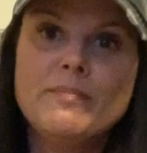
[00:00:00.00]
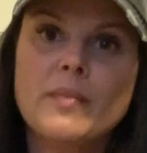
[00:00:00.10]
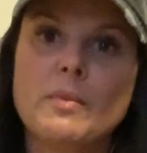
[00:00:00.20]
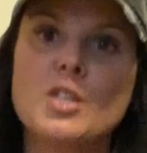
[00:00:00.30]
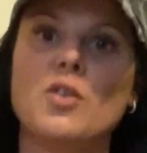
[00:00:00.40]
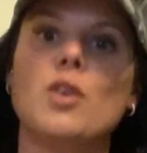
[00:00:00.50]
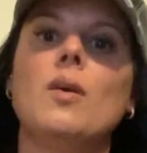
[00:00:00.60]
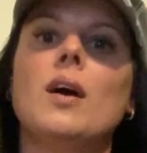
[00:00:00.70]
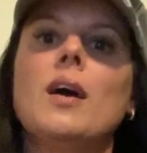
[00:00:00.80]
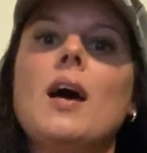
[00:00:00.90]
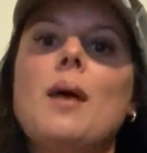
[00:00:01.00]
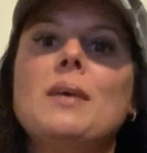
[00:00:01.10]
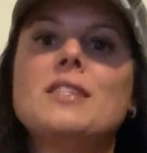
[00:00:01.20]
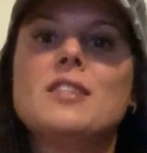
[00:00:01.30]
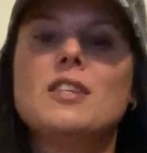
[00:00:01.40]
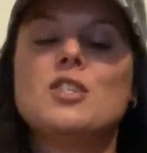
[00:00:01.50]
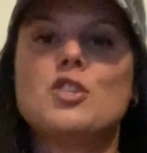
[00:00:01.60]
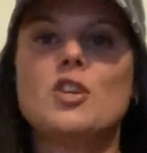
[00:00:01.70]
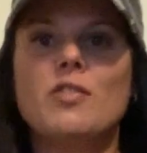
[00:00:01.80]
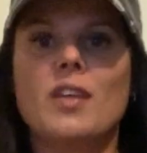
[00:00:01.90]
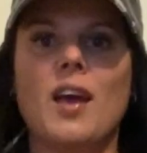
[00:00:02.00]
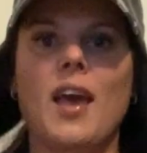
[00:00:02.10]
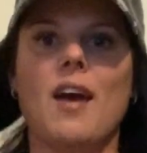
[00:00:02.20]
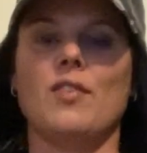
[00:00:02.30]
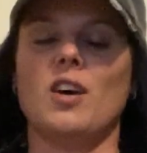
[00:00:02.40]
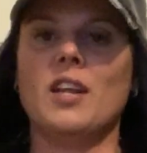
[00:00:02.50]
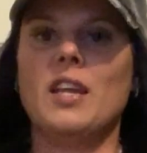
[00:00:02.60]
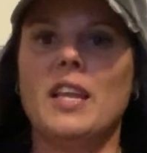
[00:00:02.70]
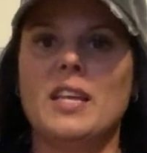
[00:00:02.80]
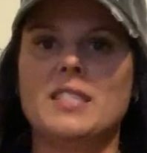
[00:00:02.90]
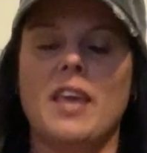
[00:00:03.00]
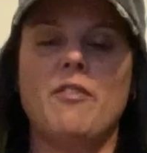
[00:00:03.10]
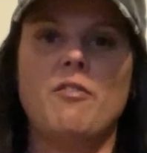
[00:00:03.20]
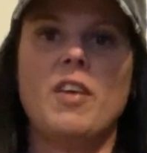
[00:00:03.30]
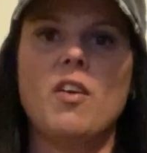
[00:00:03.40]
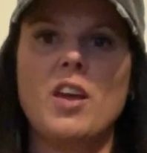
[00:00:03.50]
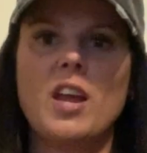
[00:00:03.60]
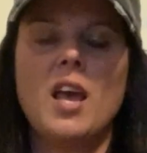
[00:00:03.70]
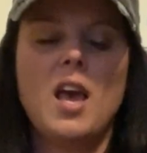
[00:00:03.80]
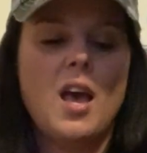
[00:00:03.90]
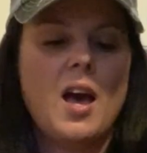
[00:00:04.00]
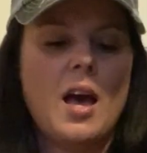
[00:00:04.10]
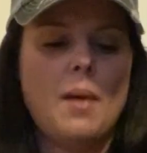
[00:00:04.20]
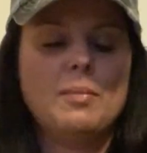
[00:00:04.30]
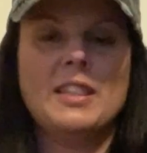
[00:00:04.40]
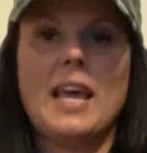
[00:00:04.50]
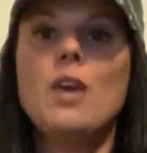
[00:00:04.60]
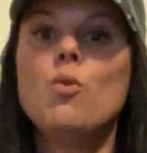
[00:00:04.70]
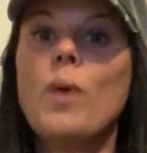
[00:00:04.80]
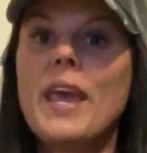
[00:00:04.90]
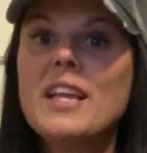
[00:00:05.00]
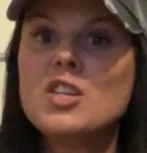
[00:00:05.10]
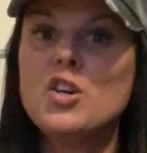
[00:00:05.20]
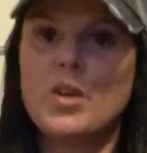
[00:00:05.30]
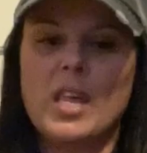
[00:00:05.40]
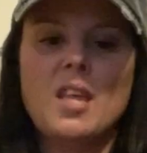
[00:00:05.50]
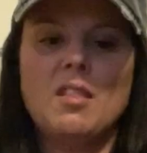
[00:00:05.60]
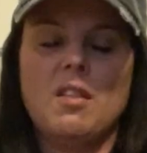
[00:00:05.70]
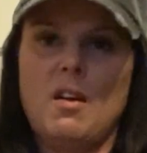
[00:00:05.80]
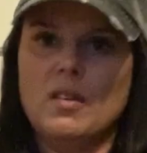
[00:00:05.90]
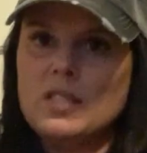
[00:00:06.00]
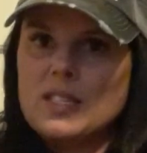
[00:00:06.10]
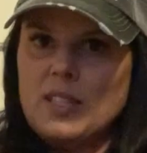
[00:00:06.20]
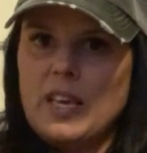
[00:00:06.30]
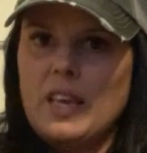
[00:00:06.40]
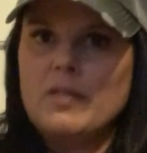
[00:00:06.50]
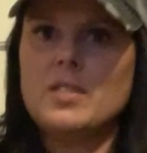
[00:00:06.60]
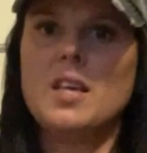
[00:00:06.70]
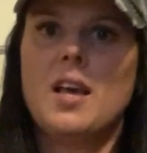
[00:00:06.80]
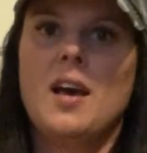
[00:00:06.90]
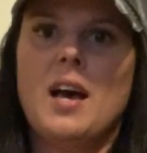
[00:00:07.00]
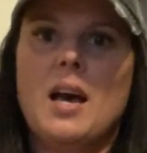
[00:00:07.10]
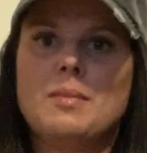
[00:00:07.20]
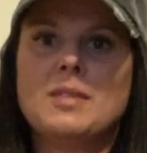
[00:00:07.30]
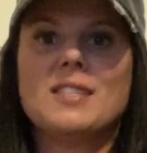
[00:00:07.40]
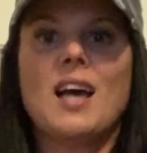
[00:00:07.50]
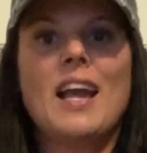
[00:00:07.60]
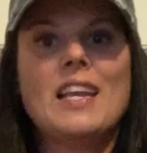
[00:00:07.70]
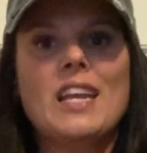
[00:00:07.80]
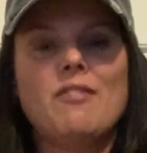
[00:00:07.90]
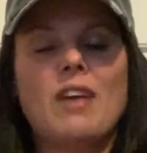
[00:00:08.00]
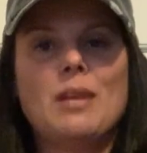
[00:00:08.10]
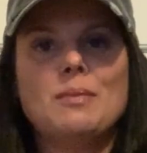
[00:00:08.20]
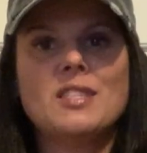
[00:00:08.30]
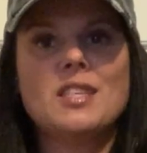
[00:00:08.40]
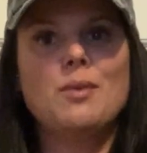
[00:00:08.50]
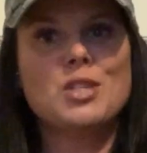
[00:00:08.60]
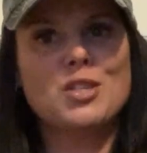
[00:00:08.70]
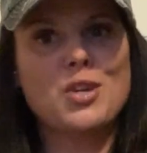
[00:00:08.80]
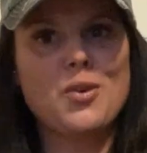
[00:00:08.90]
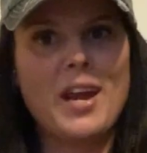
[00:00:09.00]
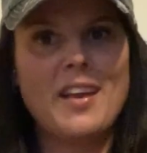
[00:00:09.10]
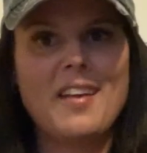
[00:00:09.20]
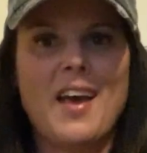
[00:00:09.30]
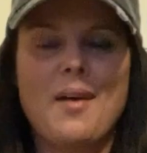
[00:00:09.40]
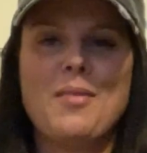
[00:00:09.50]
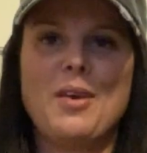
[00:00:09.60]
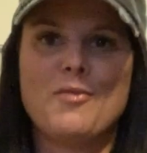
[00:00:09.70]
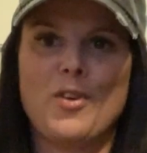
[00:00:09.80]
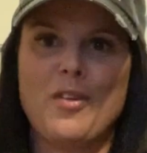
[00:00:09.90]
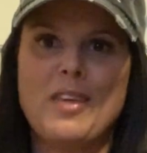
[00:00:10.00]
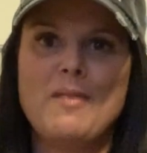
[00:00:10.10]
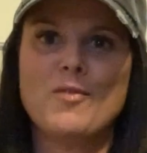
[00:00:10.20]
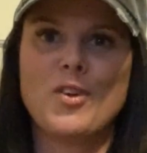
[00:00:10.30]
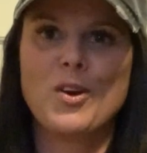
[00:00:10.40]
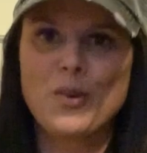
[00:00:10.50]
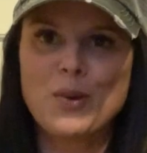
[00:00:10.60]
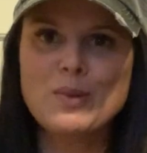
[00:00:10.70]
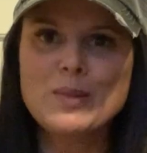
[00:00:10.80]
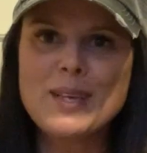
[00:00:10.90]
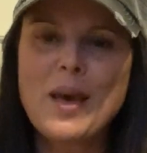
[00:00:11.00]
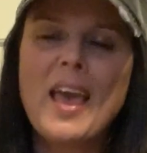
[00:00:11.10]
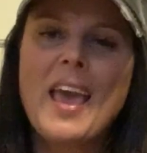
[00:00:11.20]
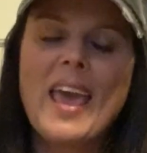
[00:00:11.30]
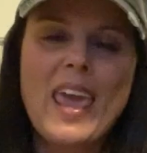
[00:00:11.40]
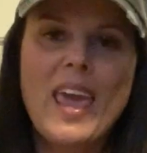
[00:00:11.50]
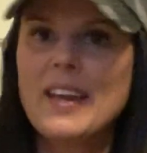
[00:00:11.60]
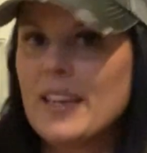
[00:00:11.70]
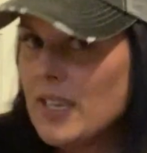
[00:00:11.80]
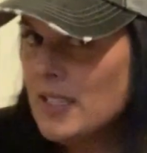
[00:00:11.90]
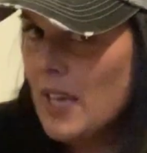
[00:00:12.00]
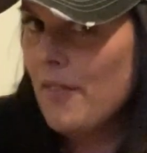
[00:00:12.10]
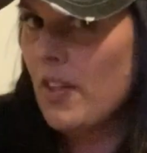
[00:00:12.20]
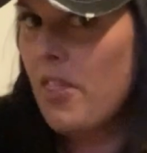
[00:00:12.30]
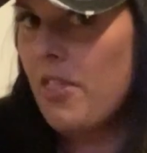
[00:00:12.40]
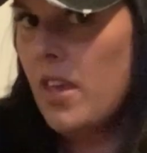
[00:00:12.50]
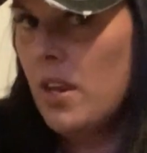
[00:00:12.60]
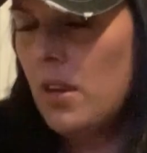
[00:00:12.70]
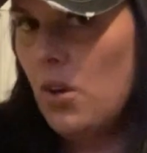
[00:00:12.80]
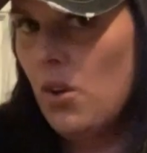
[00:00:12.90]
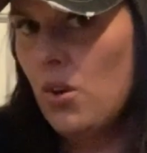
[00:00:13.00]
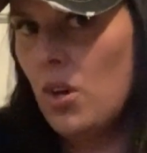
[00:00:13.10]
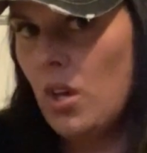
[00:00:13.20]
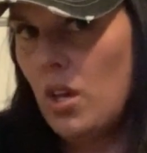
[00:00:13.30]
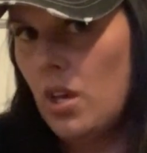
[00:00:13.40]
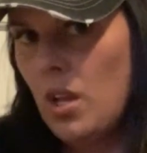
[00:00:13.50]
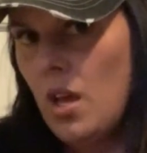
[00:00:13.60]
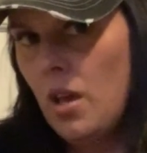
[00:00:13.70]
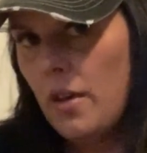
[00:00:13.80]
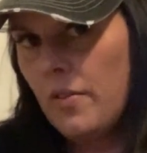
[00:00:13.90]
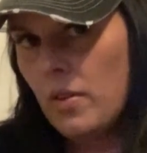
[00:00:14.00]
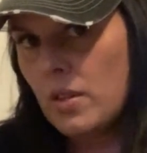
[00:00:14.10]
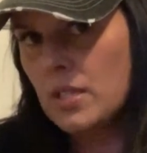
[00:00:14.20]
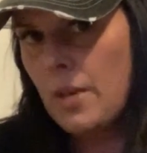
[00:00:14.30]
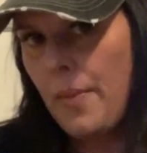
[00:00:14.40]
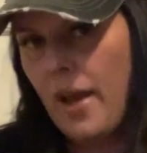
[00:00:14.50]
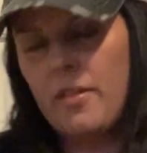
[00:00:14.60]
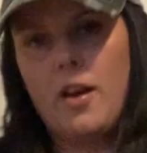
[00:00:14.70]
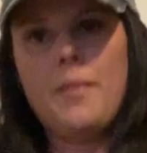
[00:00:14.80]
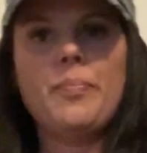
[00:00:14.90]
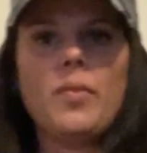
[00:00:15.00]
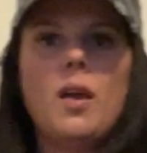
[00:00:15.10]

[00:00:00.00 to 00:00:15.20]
I'm going to show you is the shirt that I have on. It is a very lightweight hoodie, long sleeves. It says I need vitamin C, which is a great thing for a theme for a cruise. And it does have a thin hood. You can see it back there.